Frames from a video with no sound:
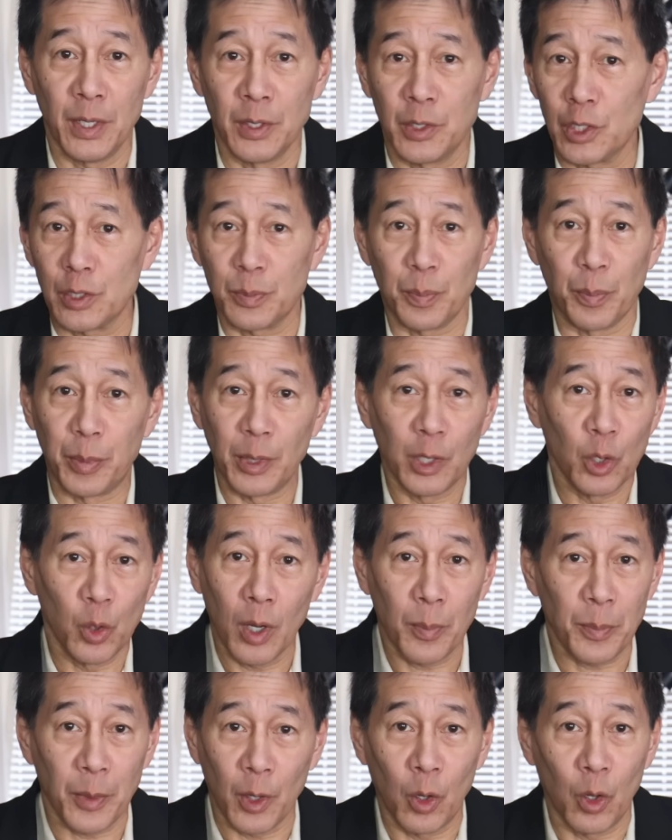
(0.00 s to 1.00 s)
in, just blew
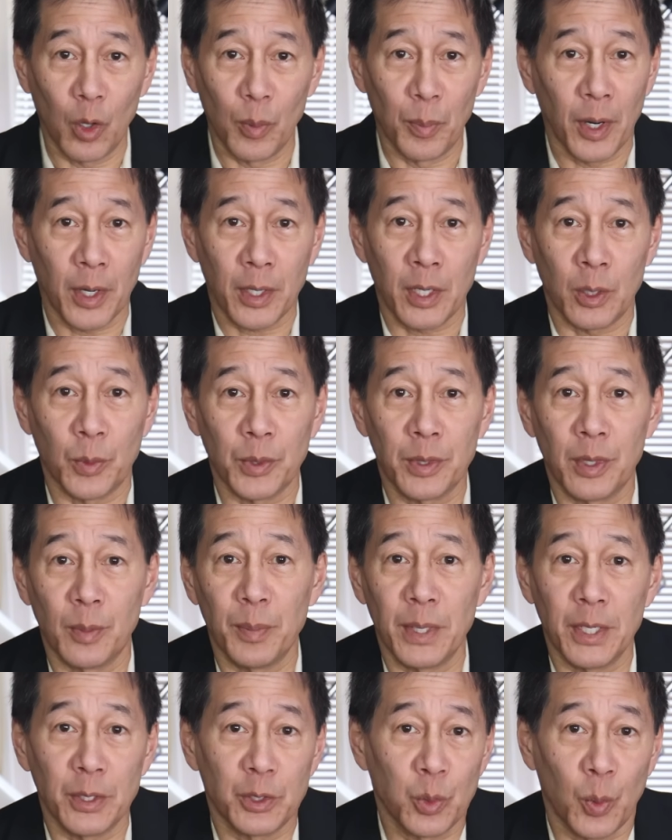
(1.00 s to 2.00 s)
up the whole market with the
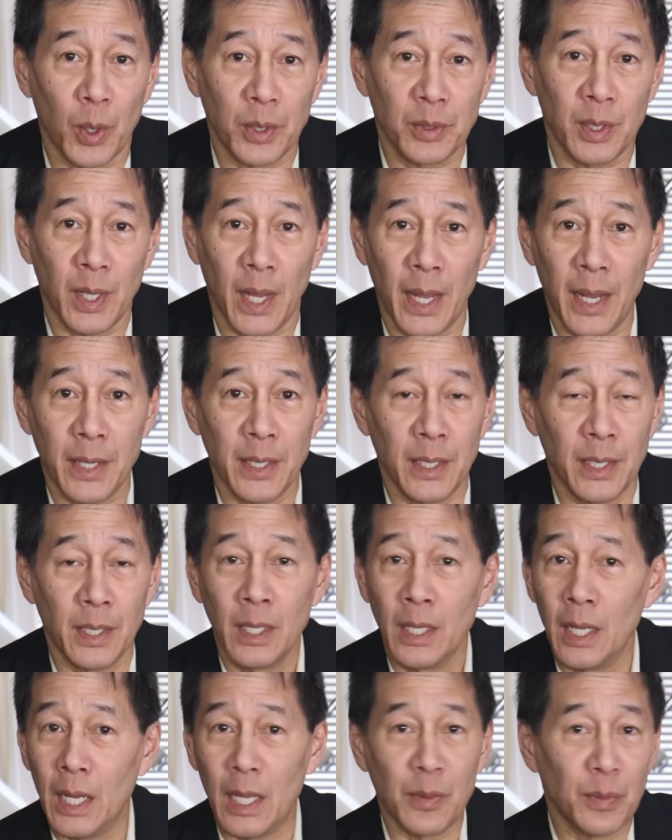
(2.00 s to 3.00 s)
Meade
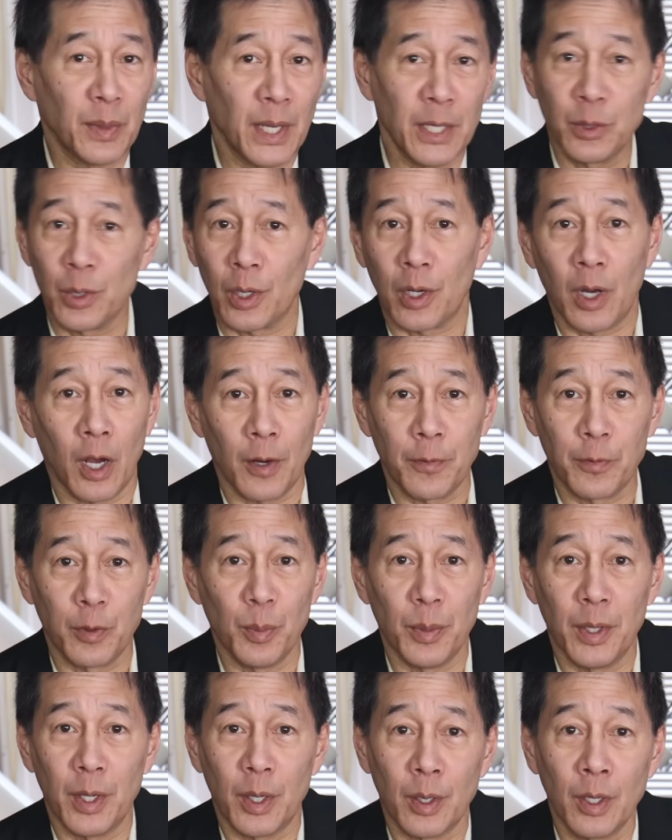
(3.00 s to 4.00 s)
2080, and they took off
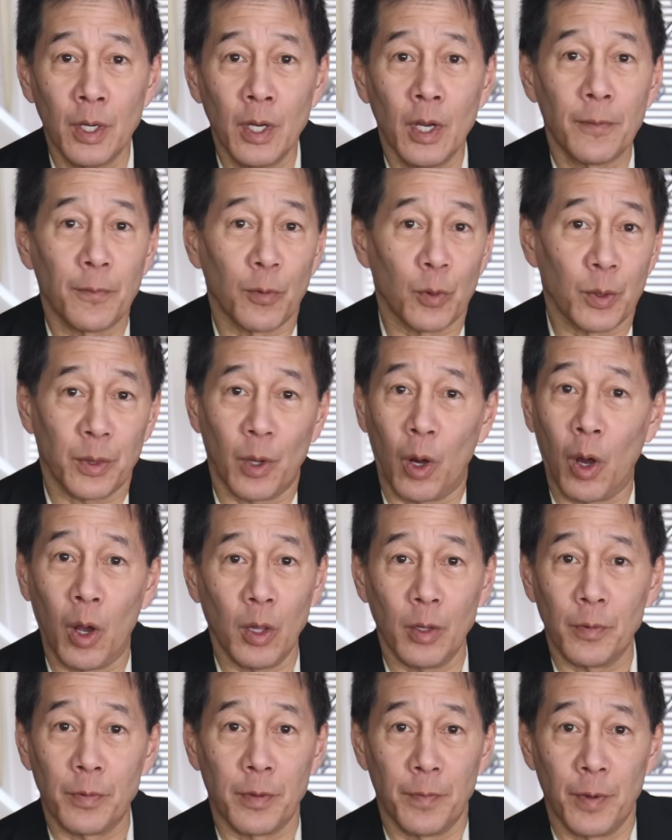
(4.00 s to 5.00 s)
from there forth
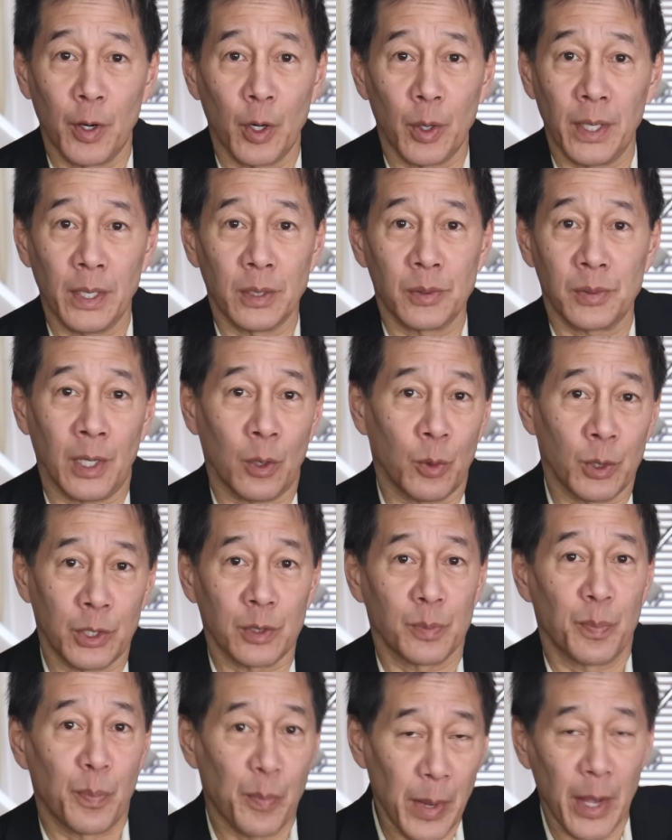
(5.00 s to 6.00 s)
all of the variants that were
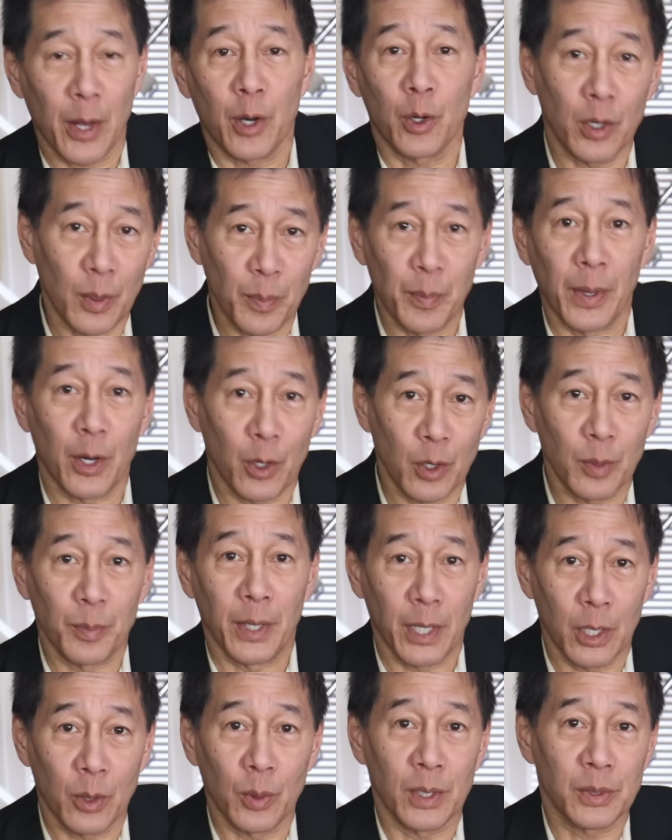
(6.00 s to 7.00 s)
just better and better and
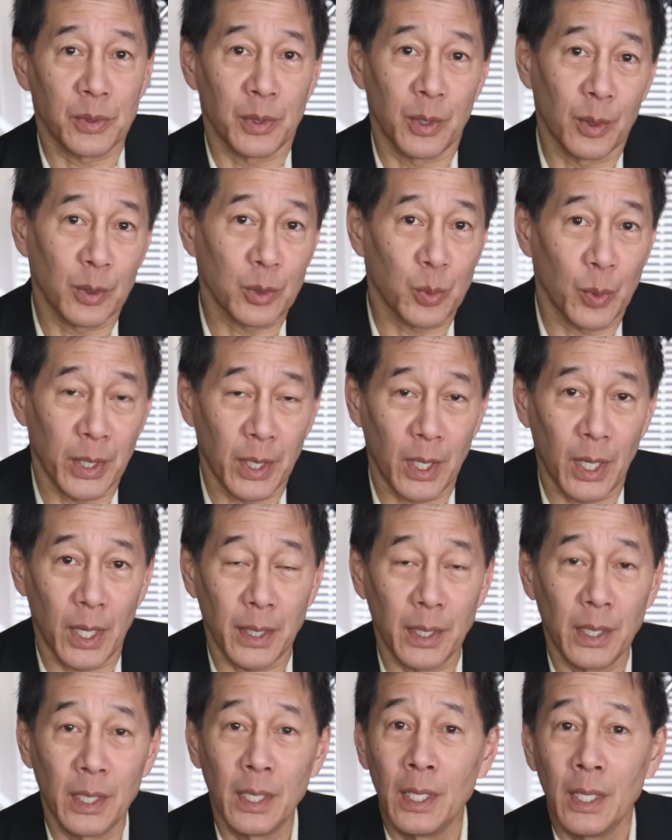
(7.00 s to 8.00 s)
better as years went
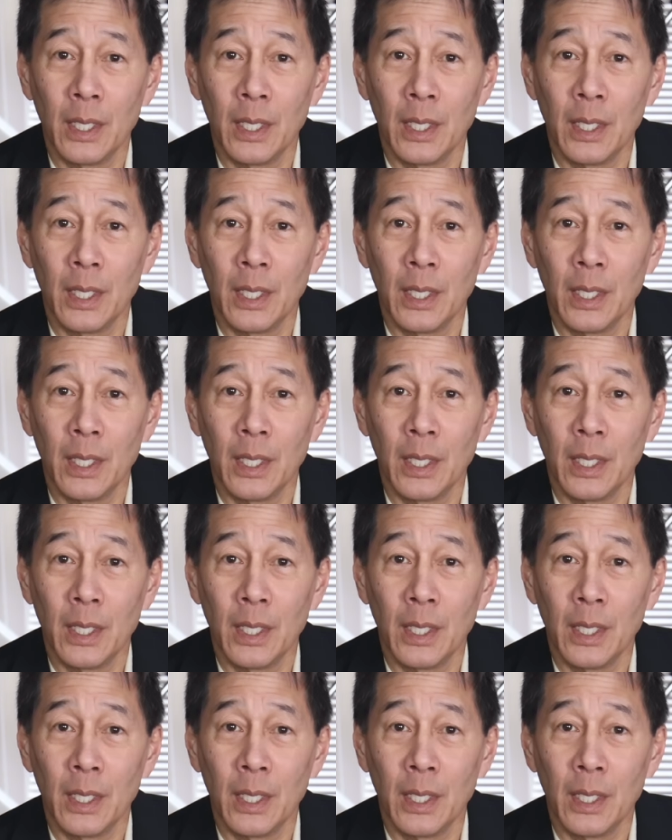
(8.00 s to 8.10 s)
on